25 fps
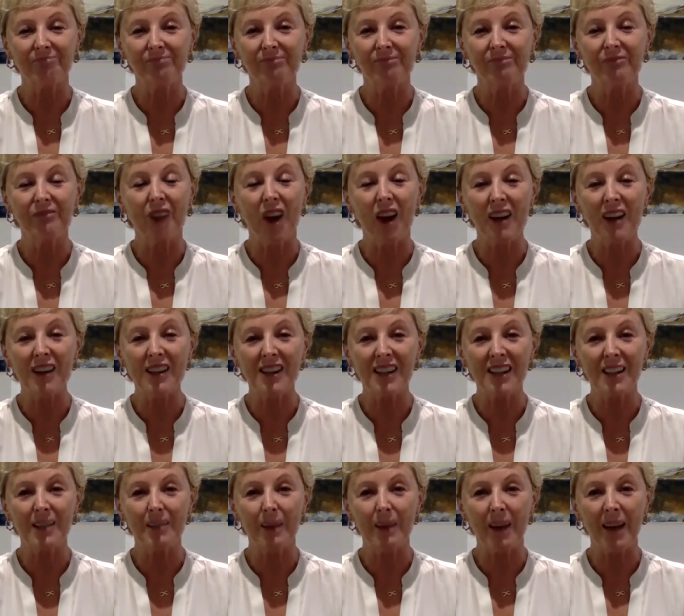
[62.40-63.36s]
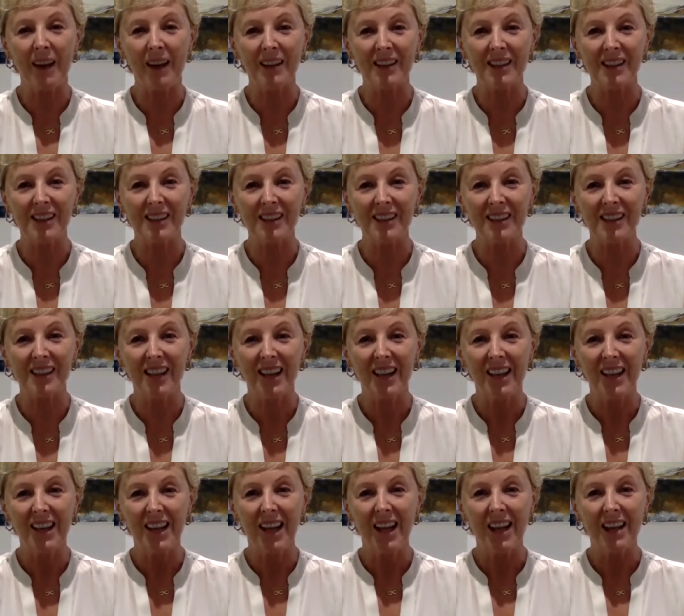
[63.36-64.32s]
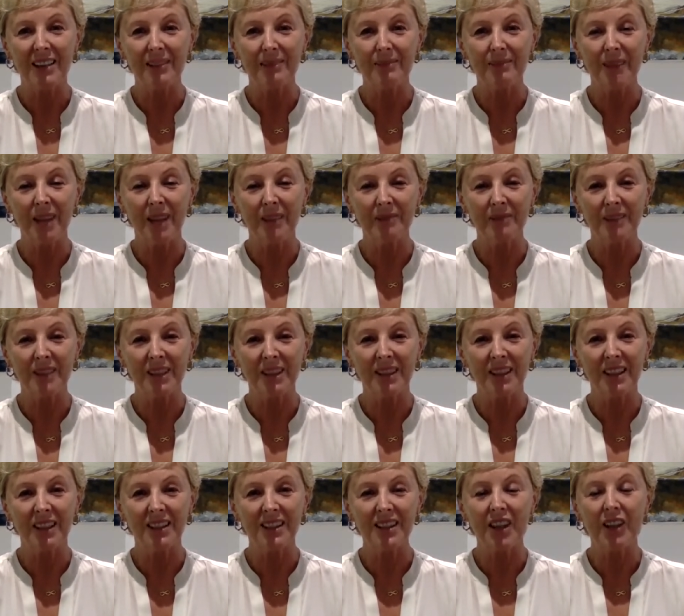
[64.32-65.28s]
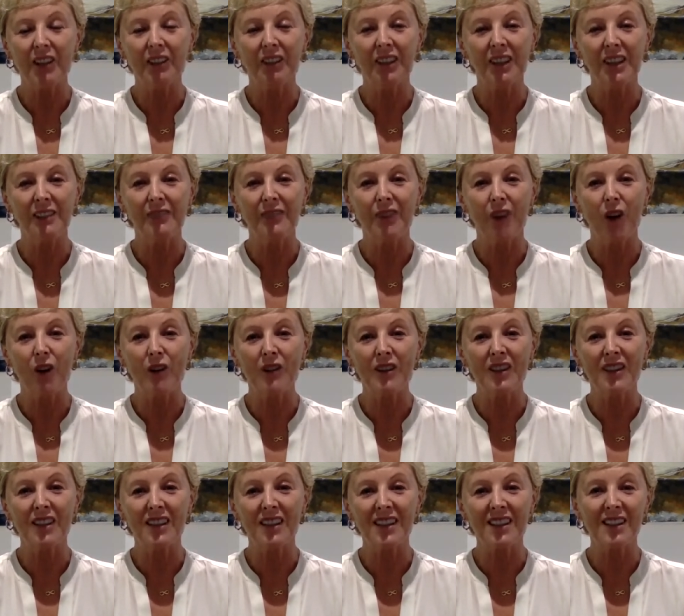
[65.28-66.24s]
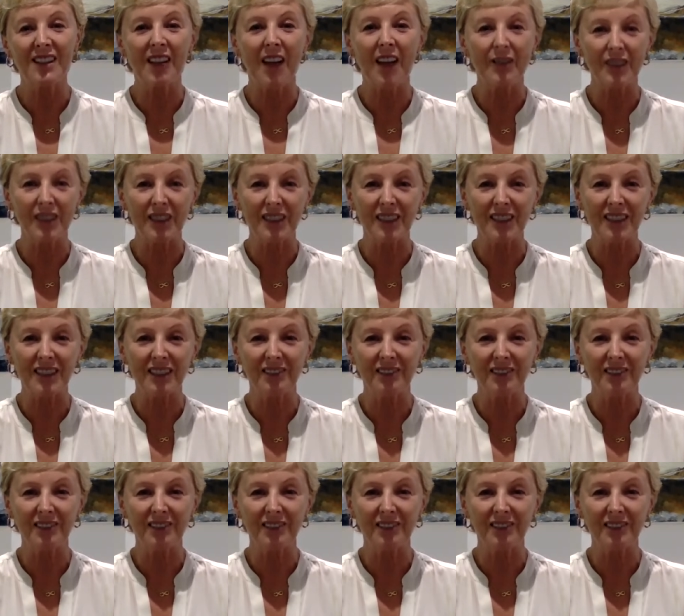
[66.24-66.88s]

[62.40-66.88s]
writing about it, and I'm getting totally involved and just love it.